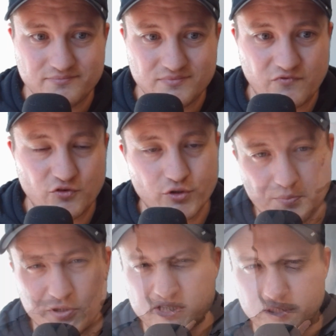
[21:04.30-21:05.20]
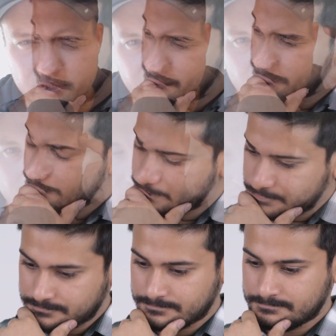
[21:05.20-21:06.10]
If you
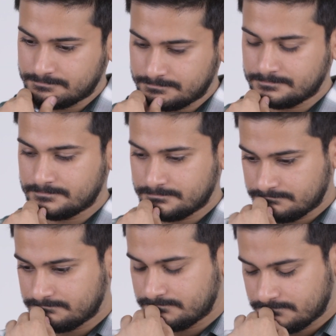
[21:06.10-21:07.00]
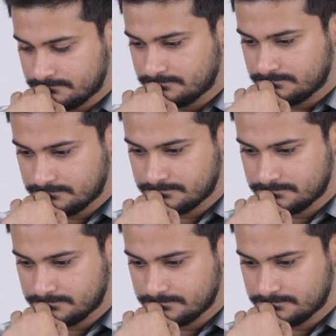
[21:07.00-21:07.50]
really delve deep enough,